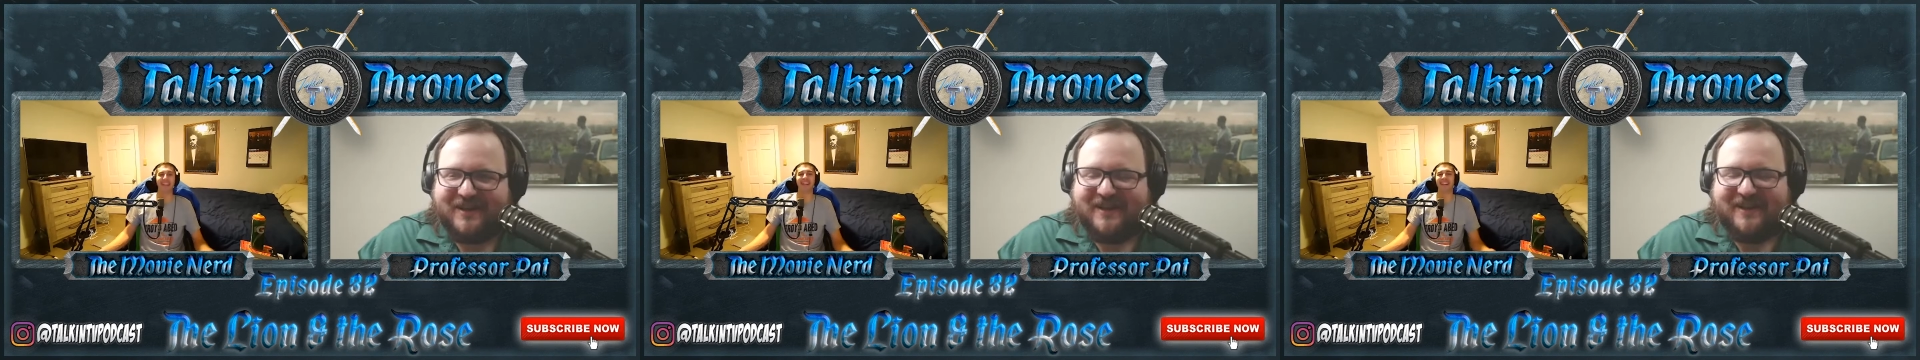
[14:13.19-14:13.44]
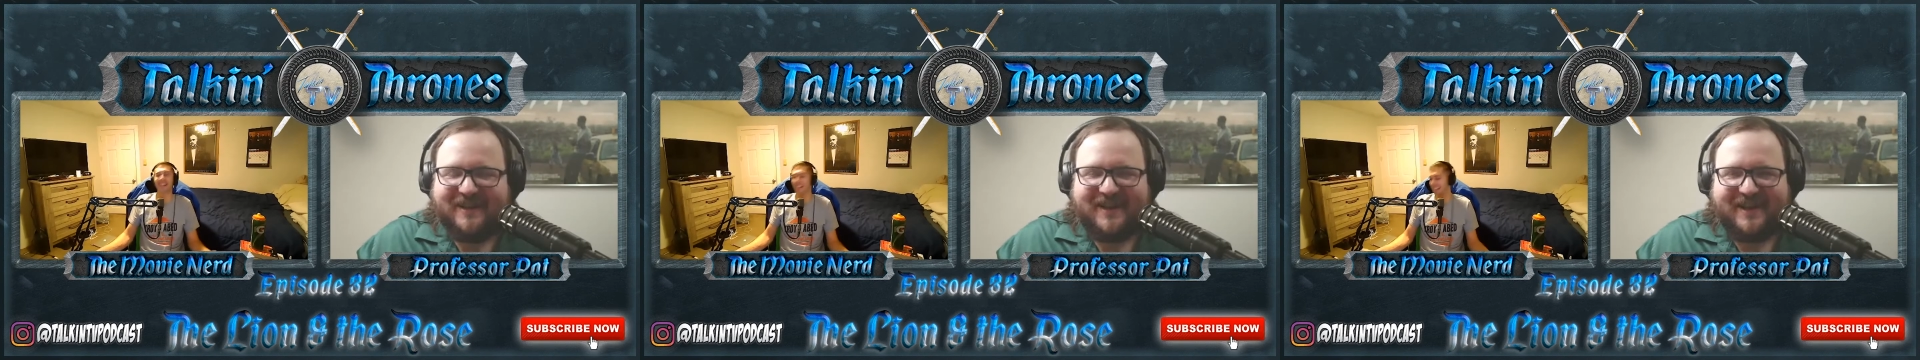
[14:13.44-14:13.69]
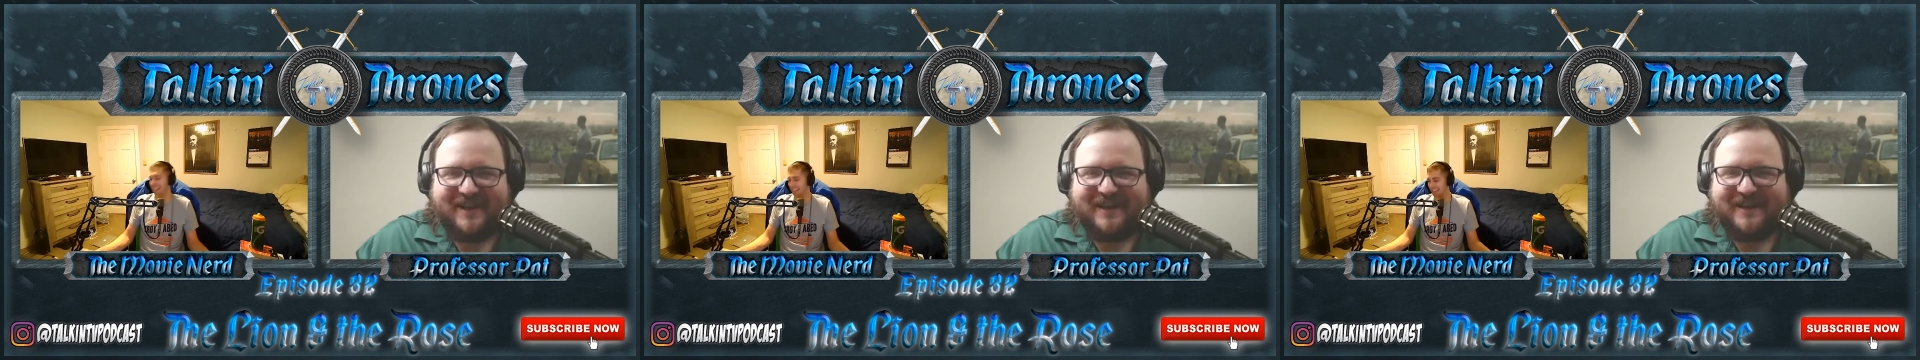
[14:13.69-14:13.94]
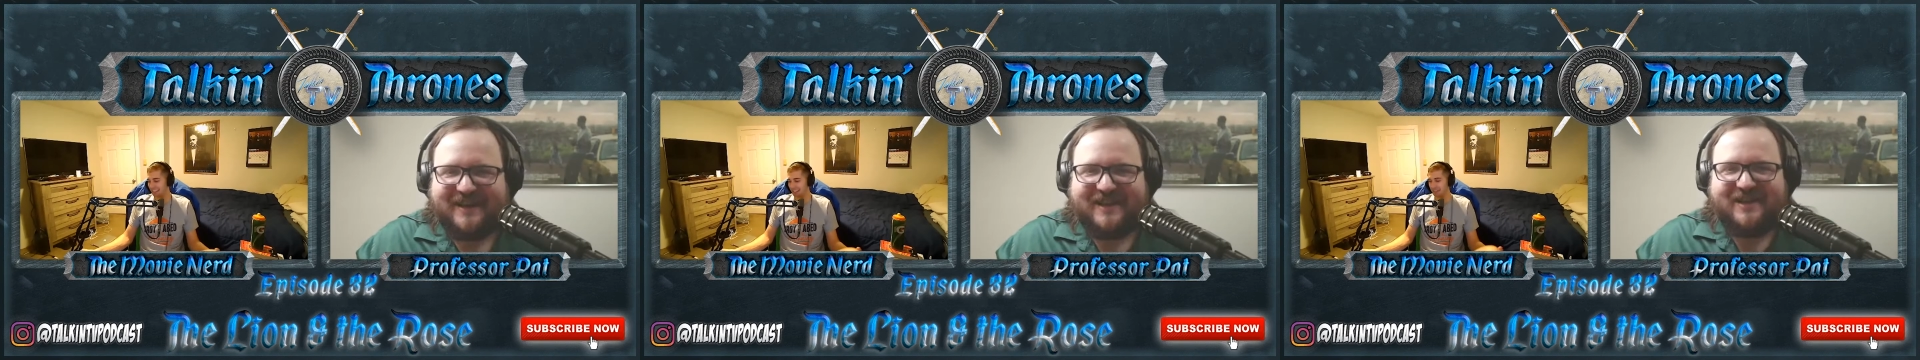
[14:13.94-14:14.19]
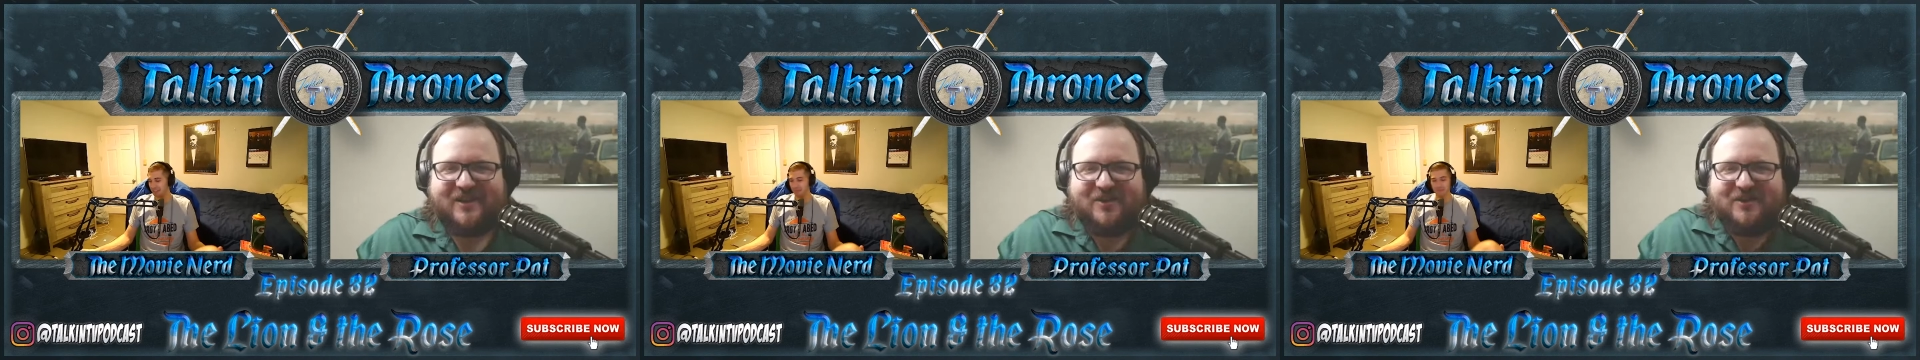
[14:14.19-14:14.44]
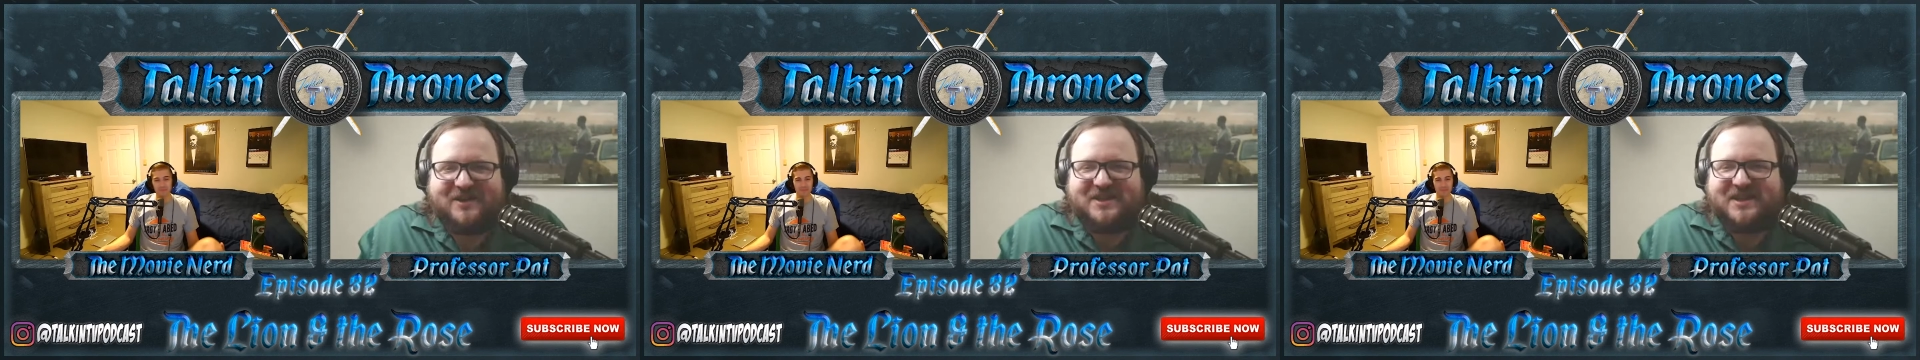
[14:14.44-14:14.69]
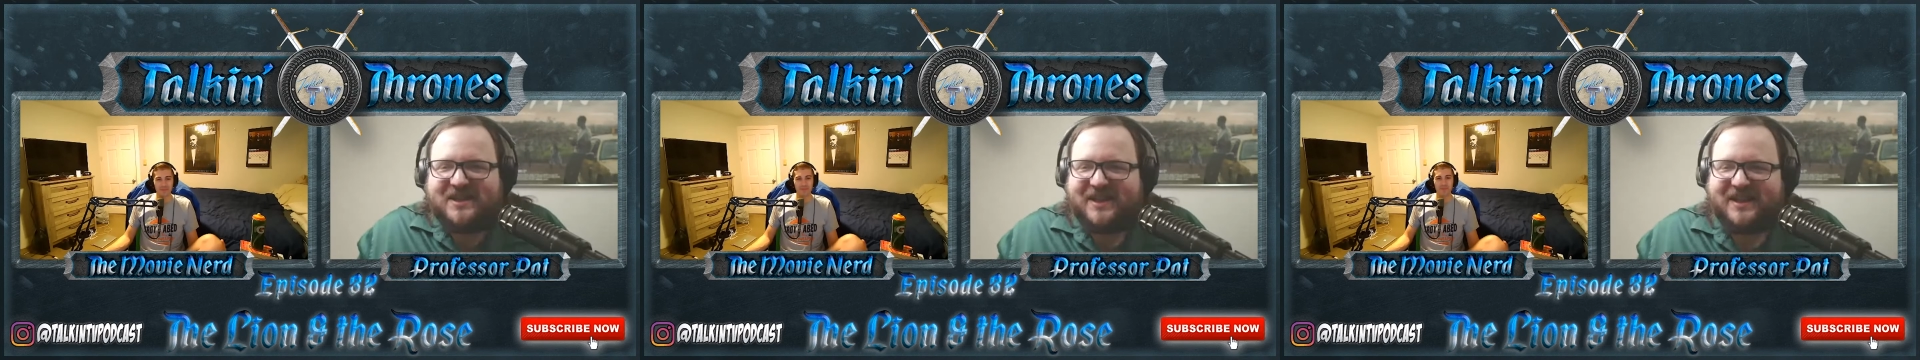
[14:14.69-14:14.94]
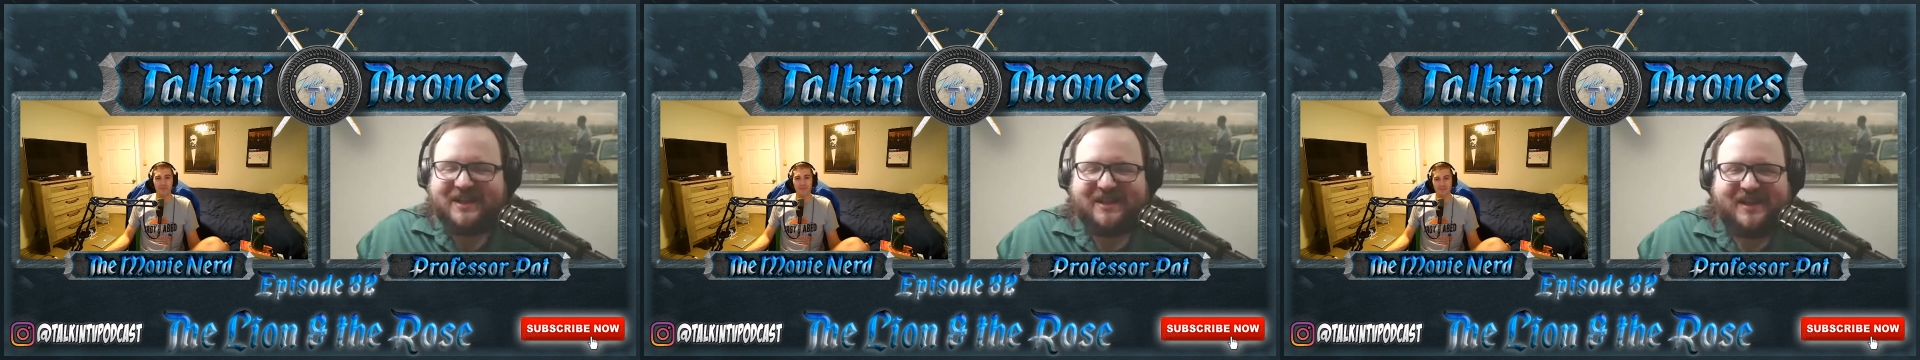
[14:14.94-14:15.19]
Like, no, listen,
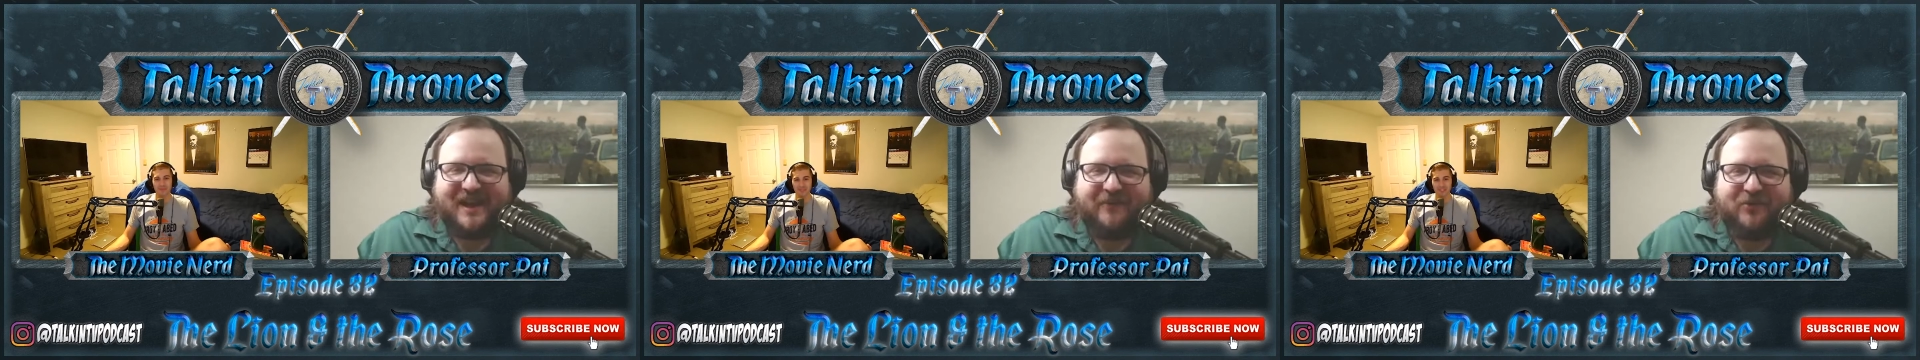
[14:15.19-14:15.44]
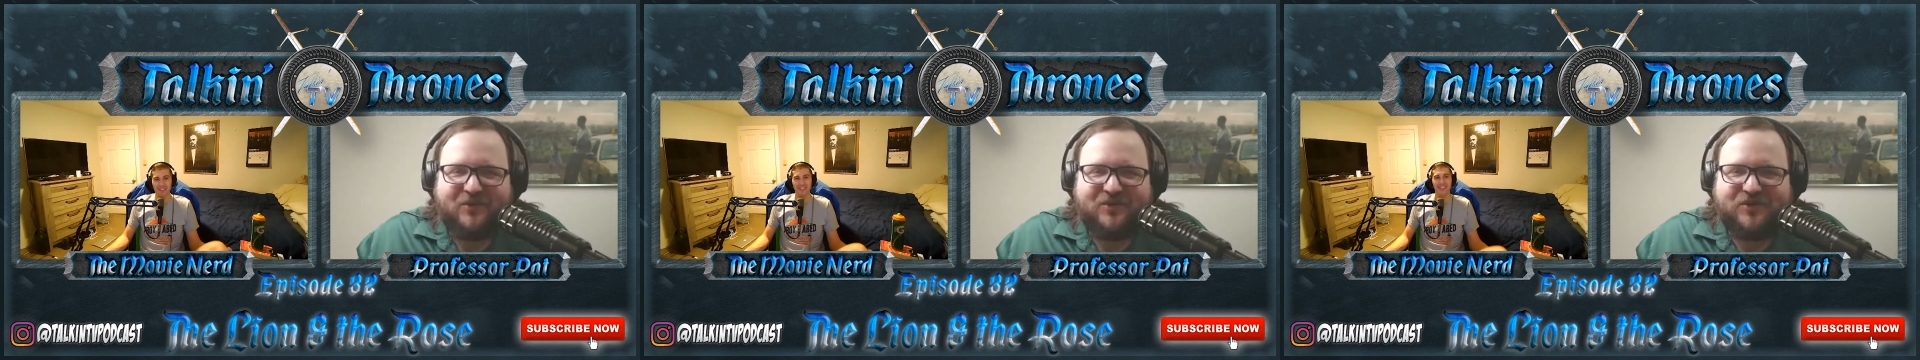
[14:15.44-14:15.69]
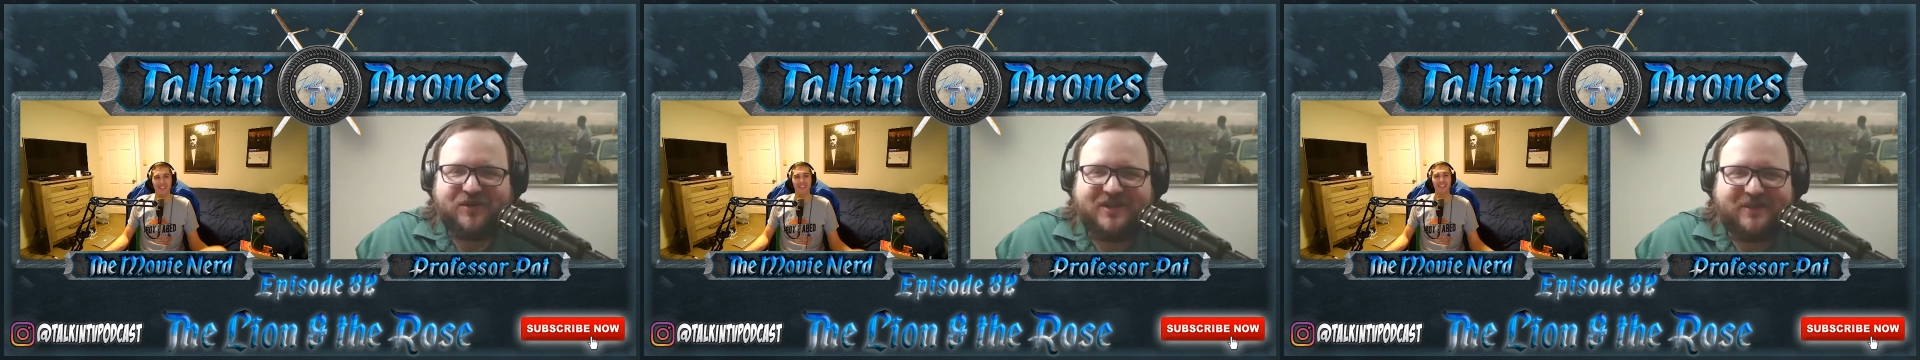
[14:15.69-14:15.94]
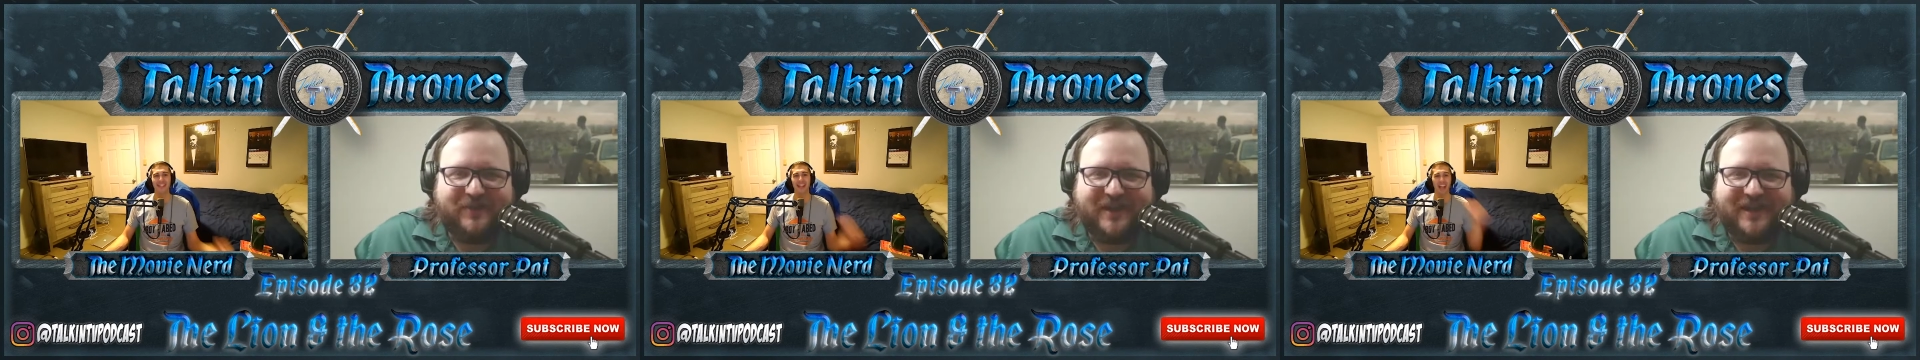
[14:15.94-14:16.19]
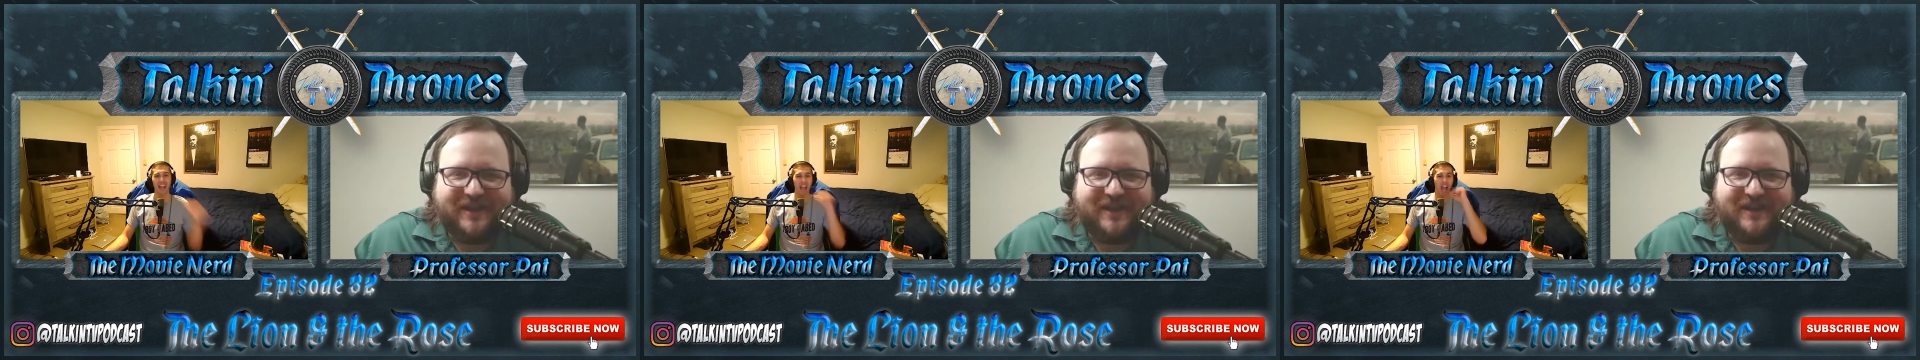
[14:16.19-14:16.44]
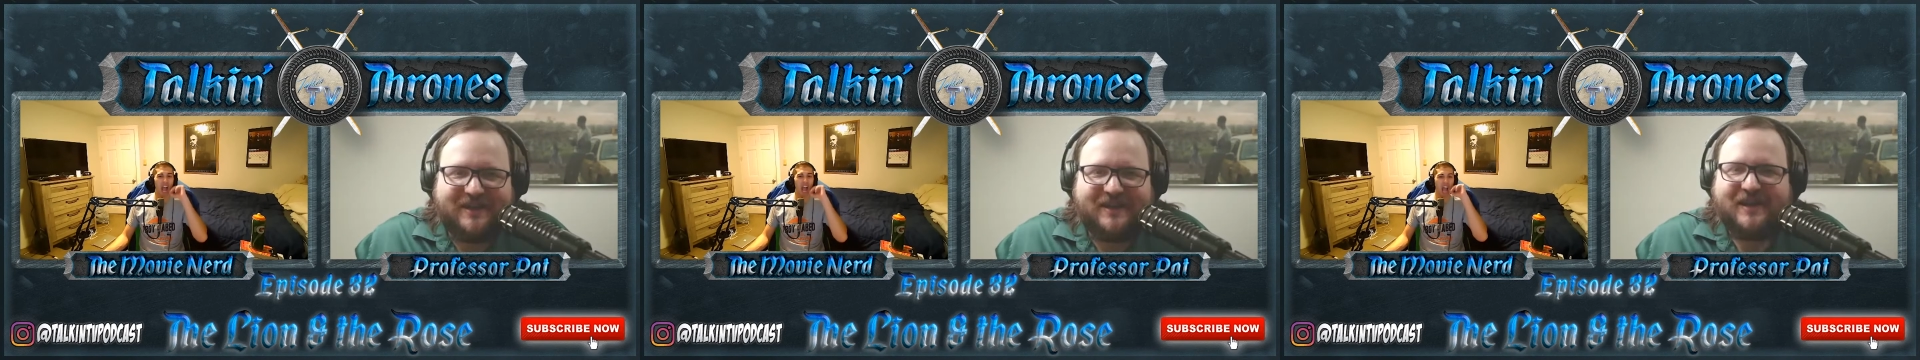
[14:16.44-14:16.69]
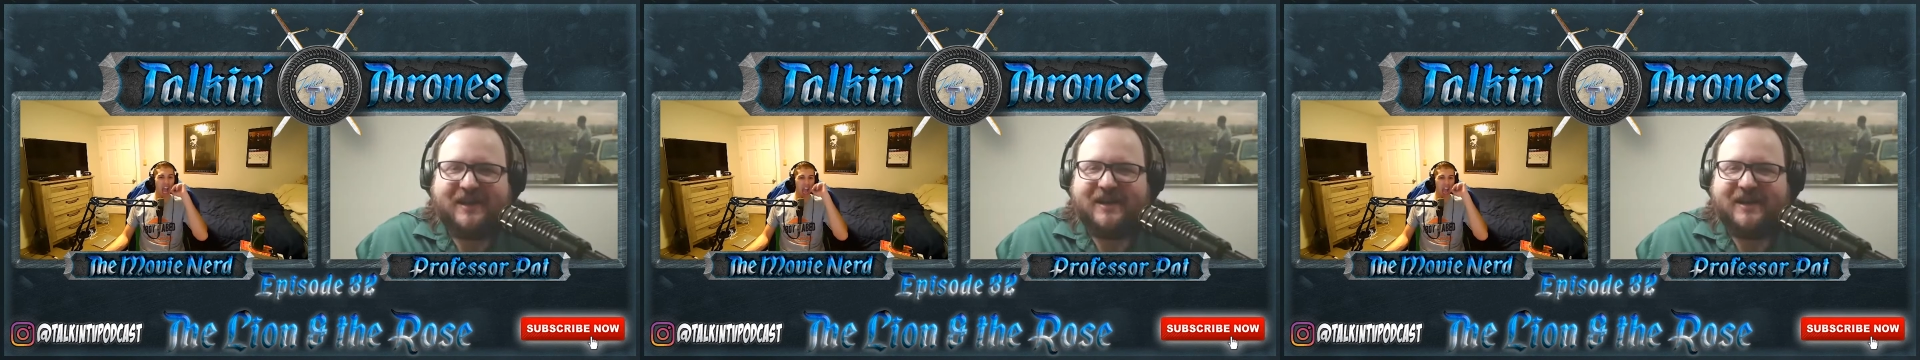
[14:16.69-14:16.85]
like, everyone treats him like a kid.